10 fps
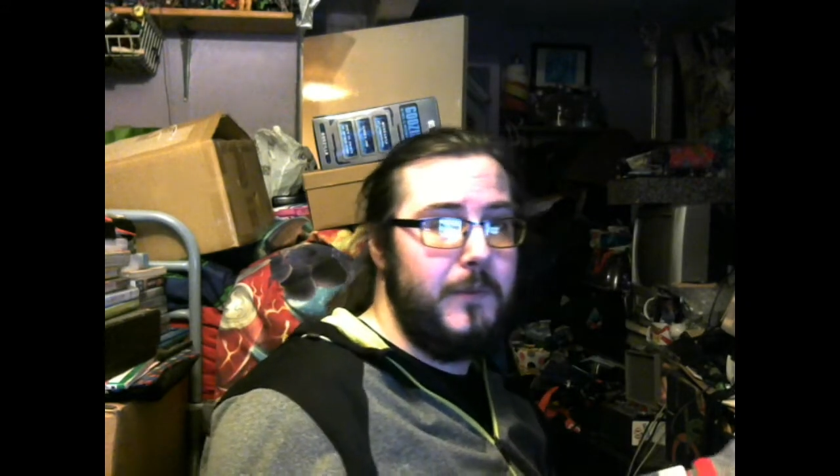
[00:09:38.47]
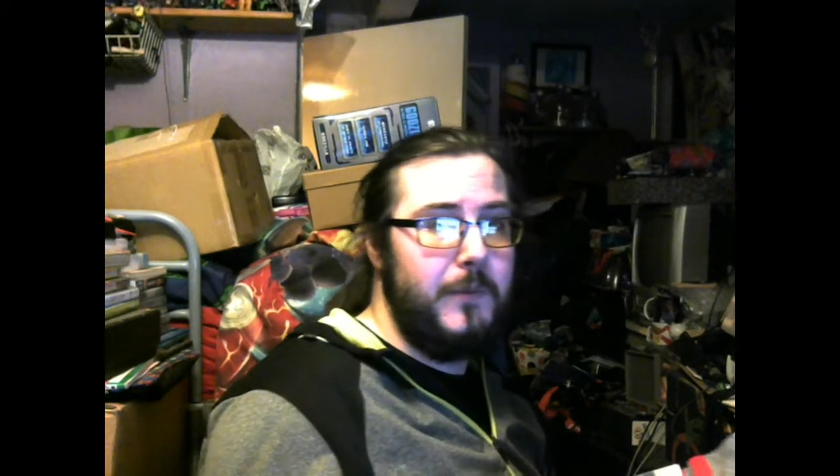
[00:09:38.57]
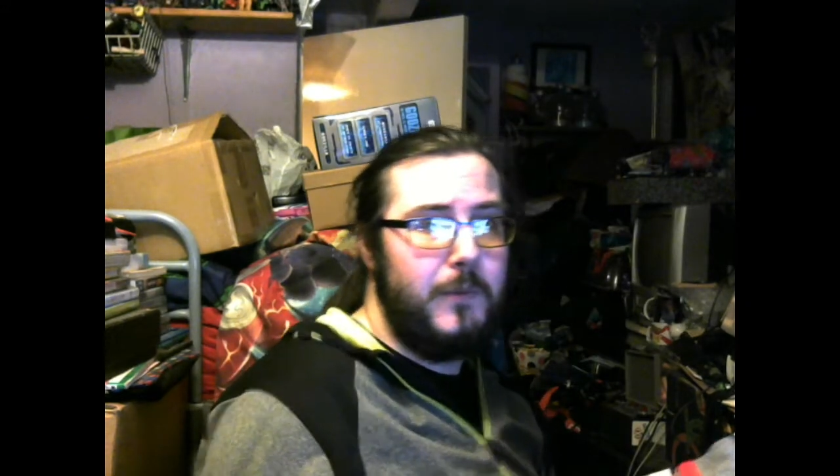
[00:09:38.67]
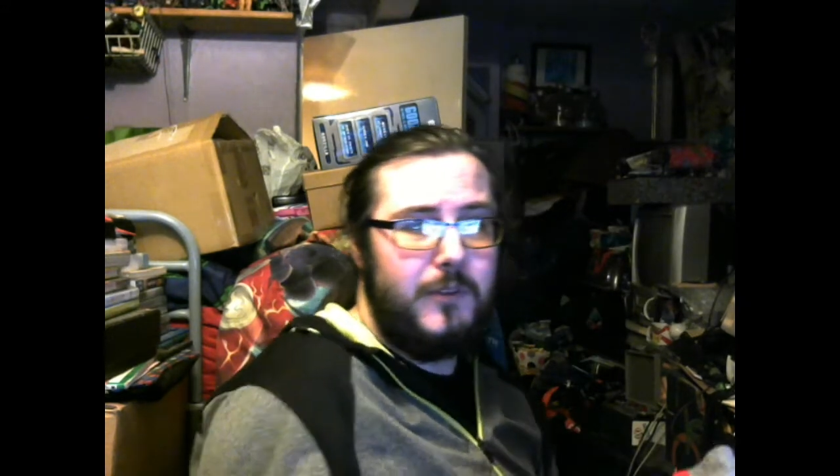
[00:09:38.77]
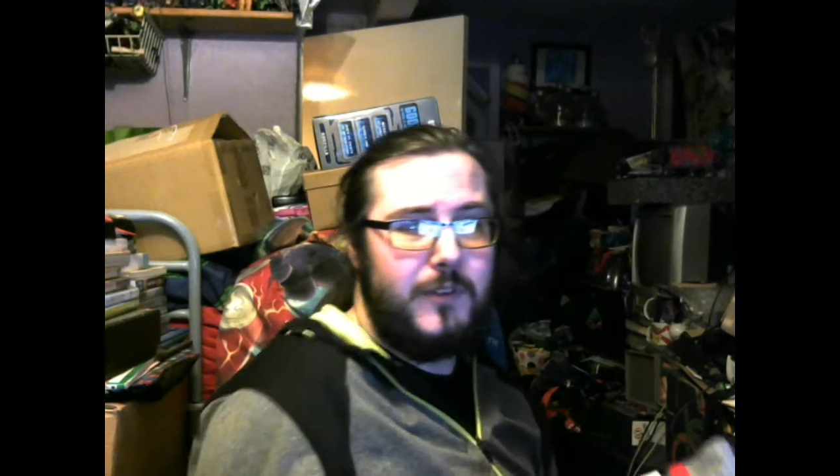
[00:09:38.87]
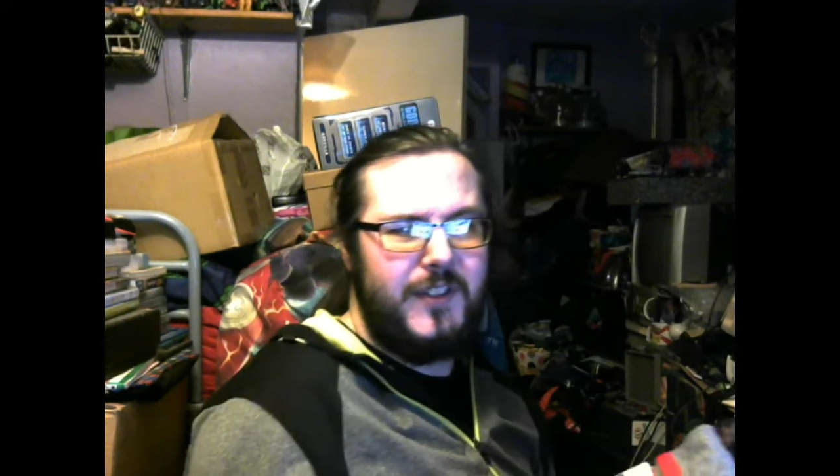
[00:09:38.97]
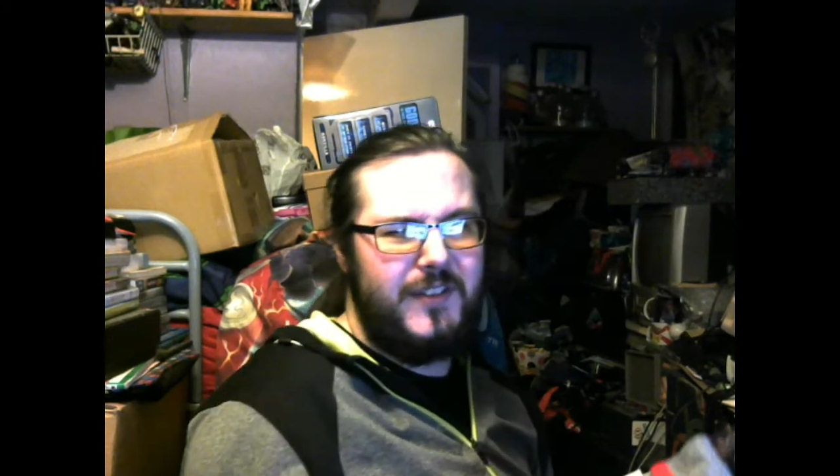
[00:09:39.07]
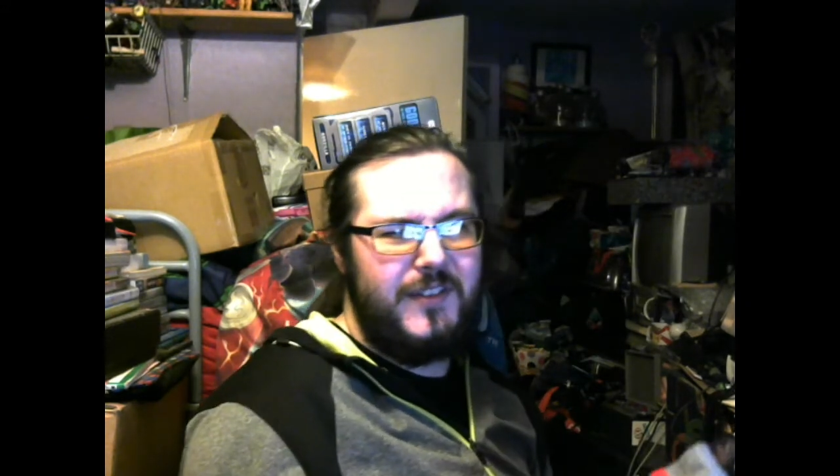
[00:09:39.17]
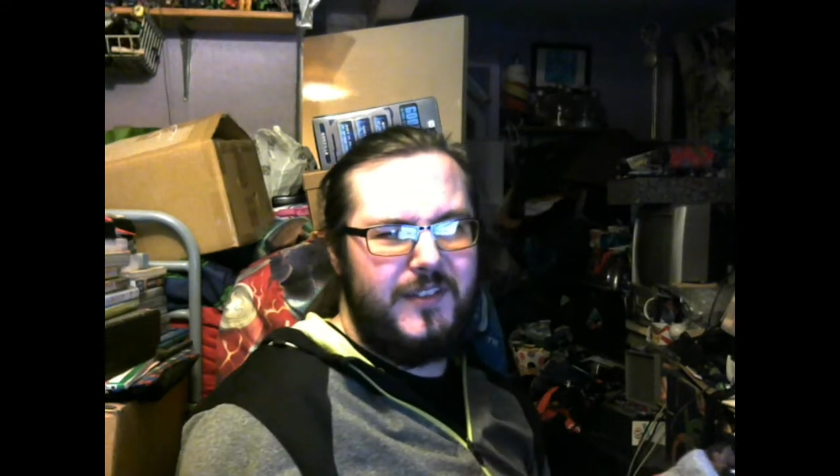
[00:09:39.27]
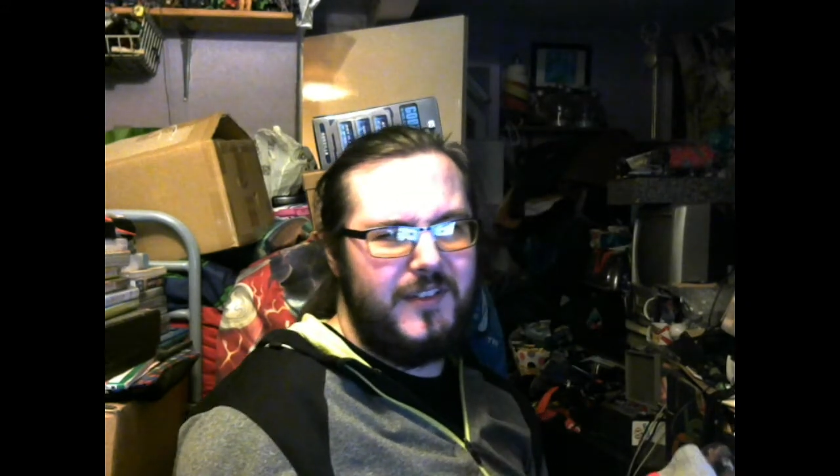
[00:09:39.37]
Oh,
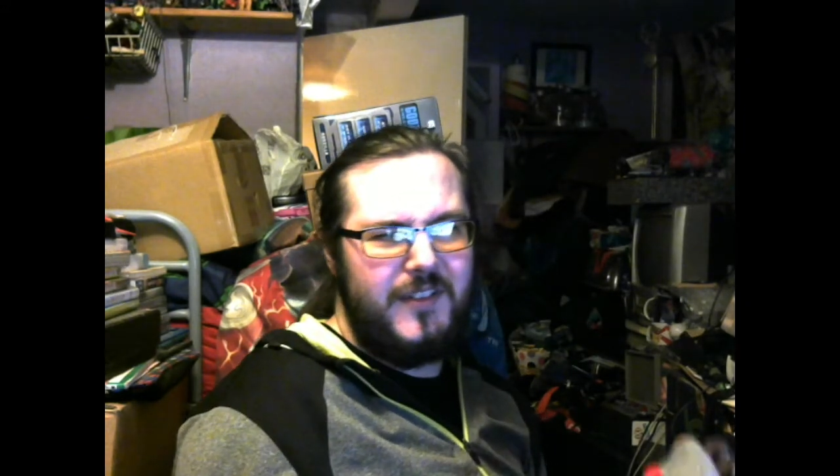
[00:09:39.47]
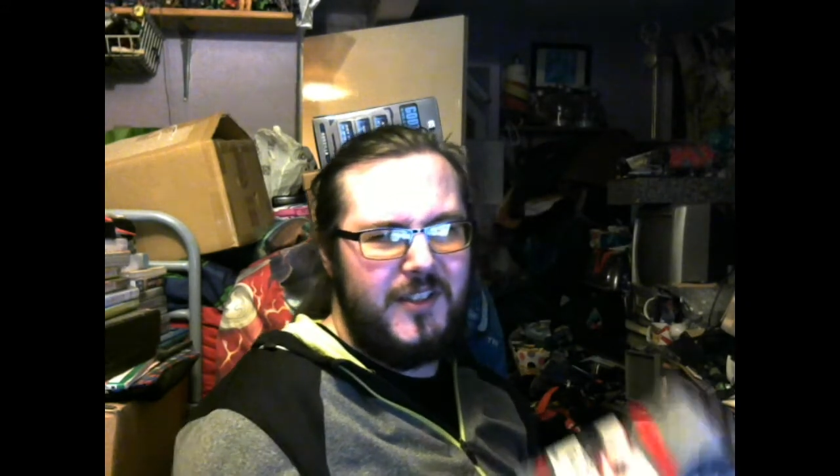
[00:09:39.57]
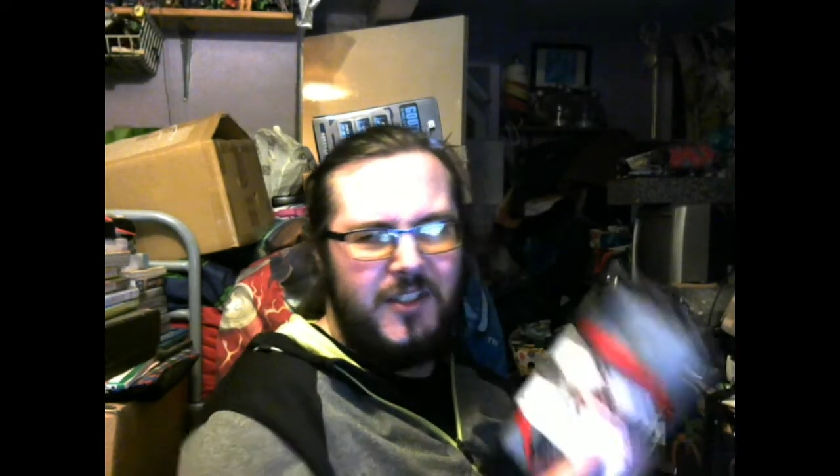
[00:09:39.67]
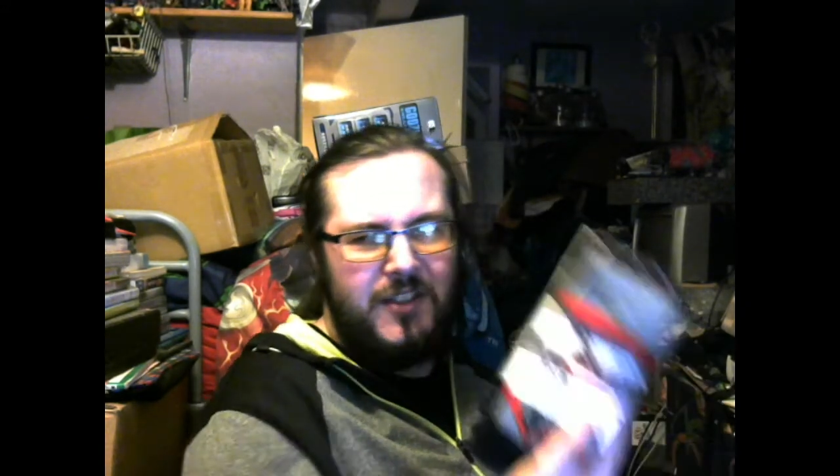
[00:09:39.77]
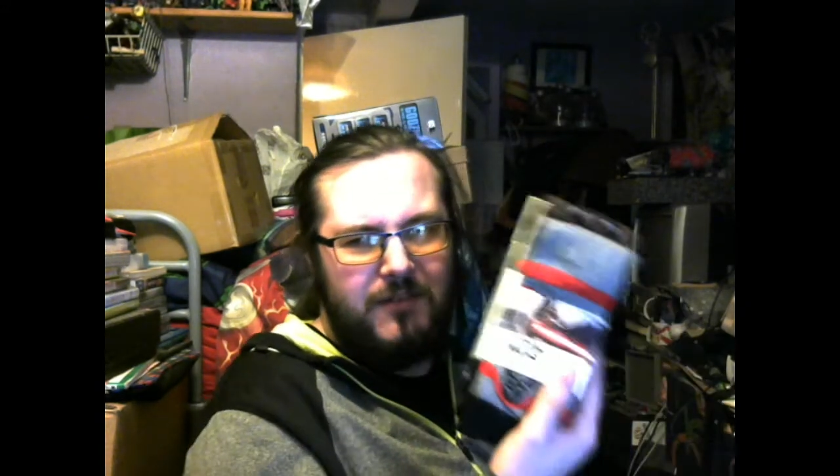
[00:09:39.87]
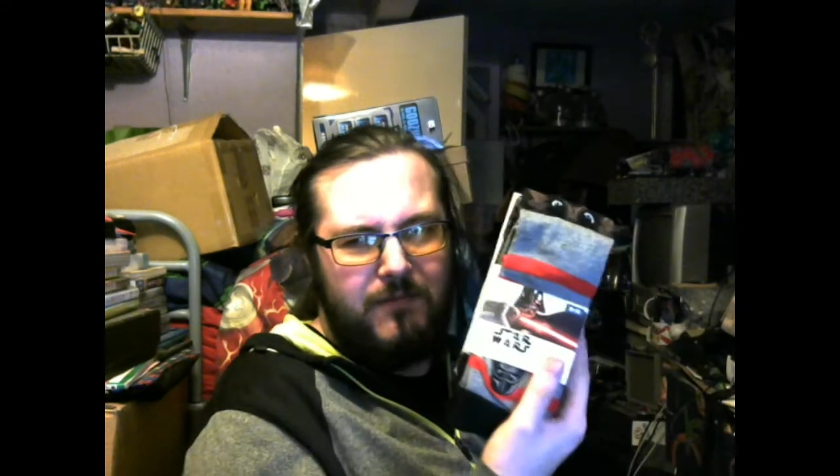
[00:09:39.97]
it's